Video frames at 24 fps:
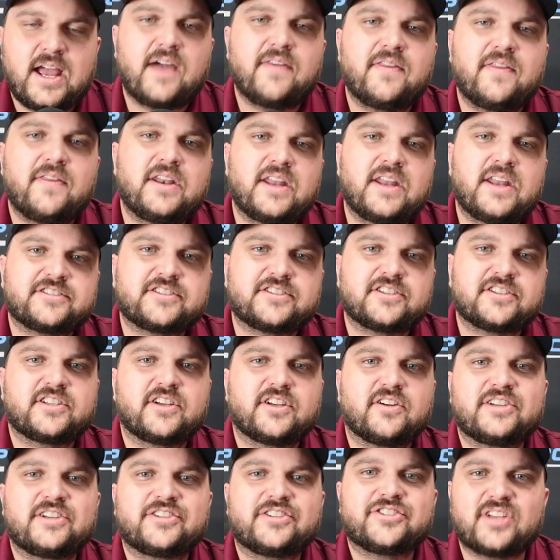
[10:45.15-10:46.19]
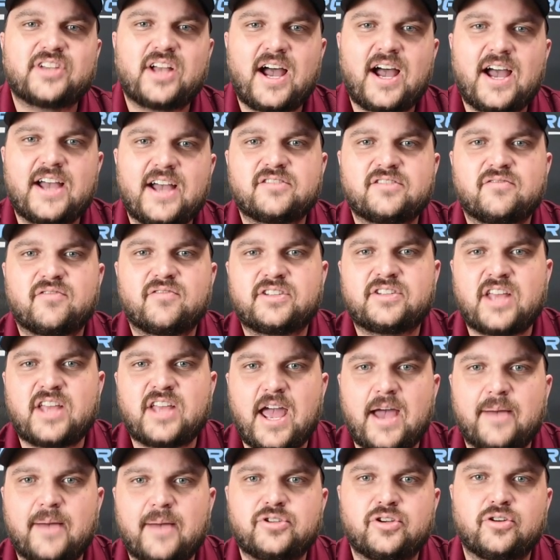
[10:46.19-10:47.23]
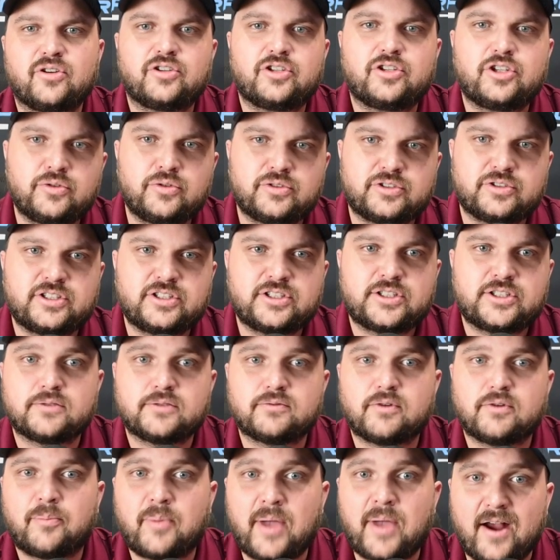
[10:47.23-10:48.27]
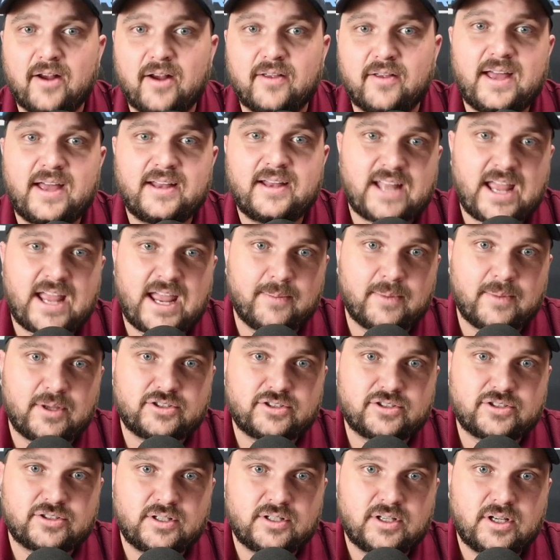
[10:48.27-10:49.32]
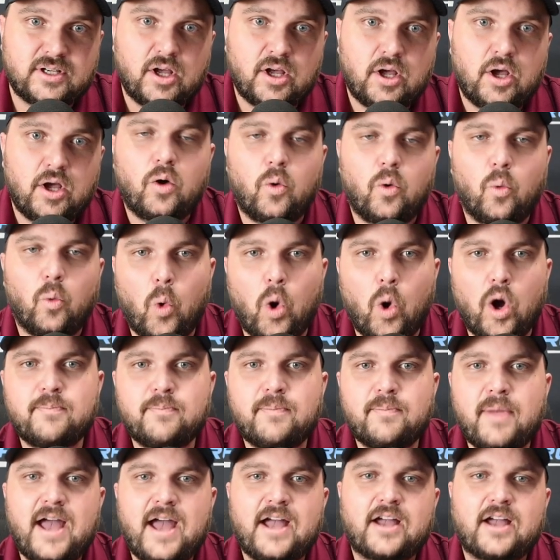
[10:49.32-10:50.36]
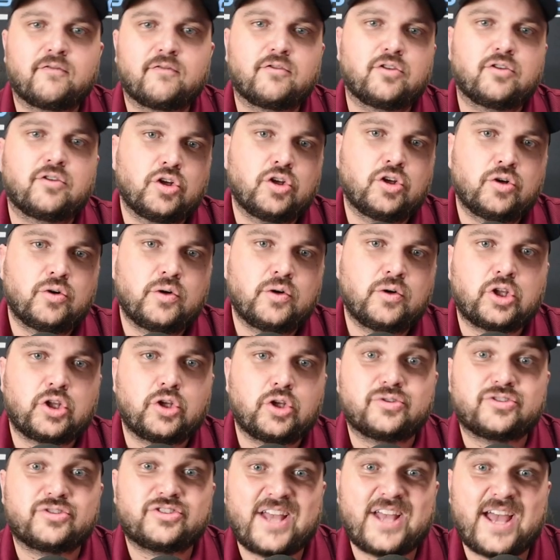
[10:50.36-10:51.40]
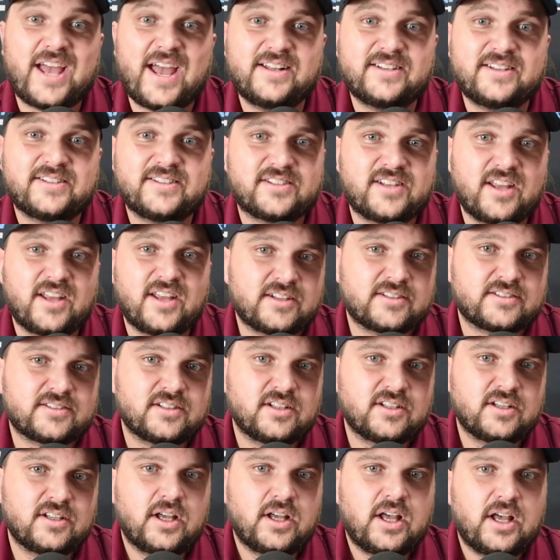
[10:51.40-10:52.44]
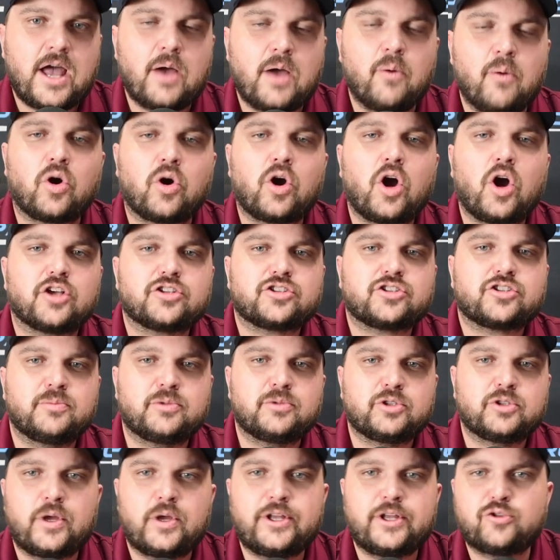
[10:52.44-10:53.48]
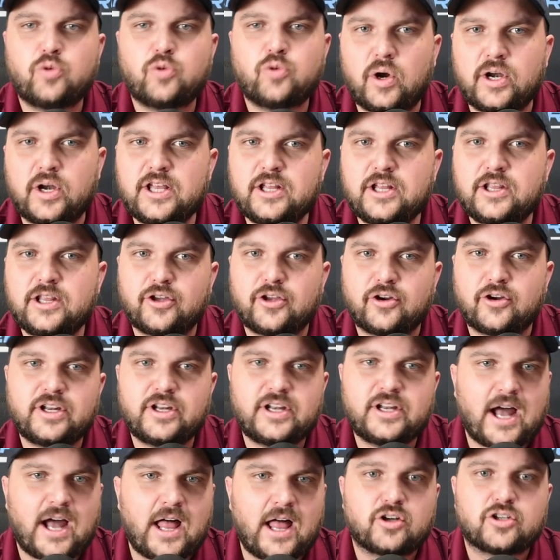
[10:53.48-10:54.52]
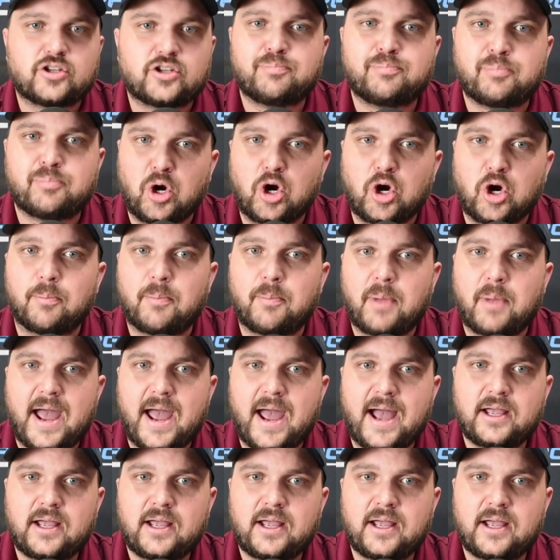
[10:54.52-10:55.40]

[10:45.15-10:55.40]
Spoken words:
the necessary size of the tabs you're using to repair that damage. One bag of glue includes 10 sticks and will cost you between $20 and $30 per bag.